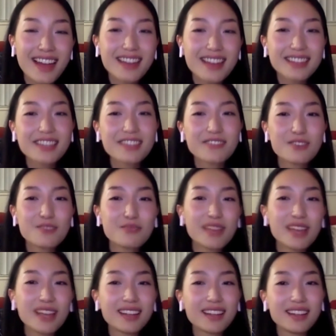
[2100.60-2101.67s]
Anything from
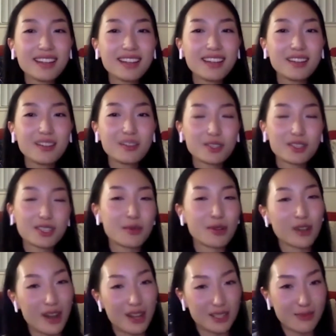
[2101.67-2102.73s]
like
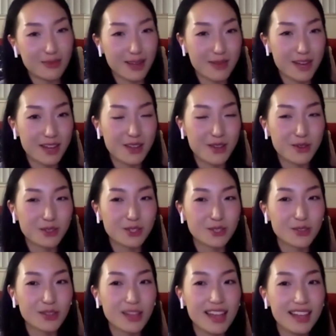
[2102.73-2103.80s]
someone gossiping about you
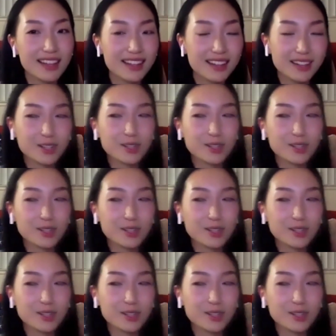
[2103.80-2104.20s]
to like